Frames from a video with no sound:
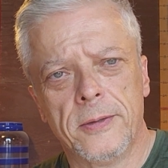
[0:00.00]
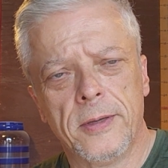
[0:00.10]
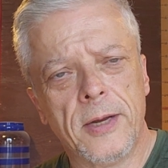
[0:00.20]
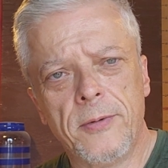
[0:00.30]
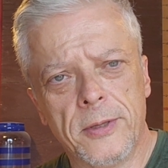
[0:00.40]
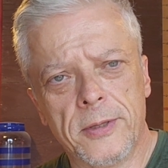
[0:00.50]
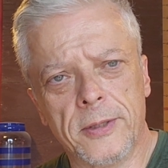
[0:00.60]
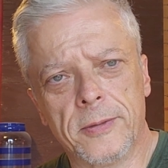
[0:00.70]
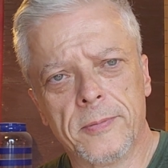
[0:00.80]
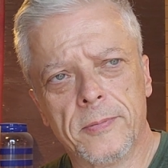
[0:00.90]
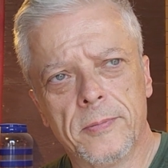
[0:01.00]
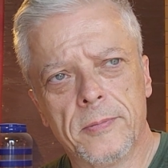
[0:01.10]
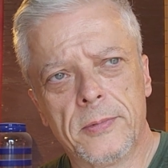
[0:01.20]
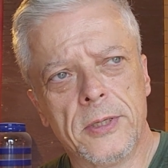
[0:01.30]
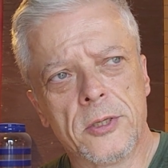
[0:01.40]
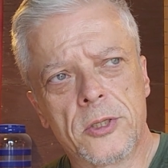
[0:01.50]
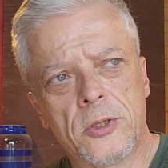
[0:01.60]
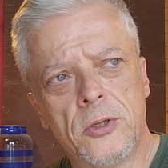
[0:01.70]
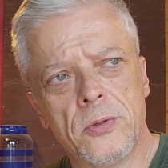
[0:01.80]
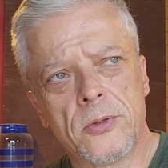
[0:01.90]
everything. They just
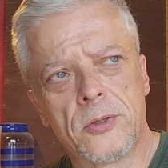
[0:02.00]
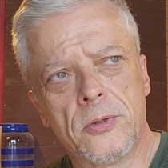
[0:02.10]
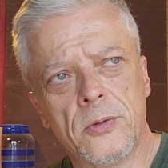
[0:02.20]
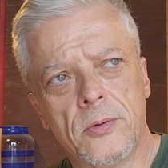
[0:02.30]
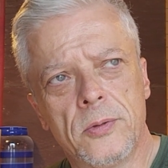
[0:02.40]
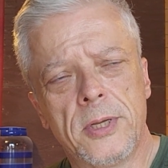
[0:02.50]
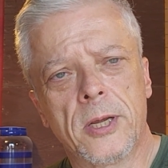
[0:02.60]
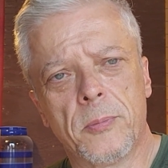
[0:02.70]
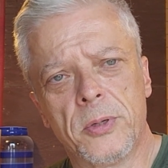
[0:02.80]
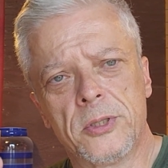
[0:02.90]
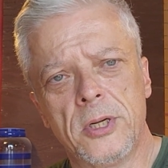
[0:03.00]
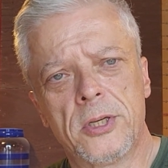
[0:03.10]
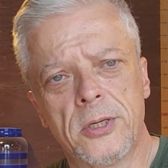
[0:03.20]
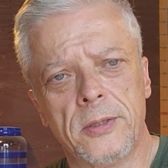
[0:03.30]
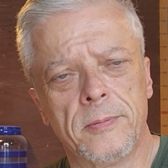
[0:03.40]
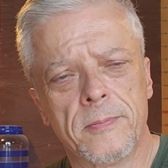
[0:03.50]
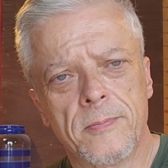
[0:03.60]
choose to take a position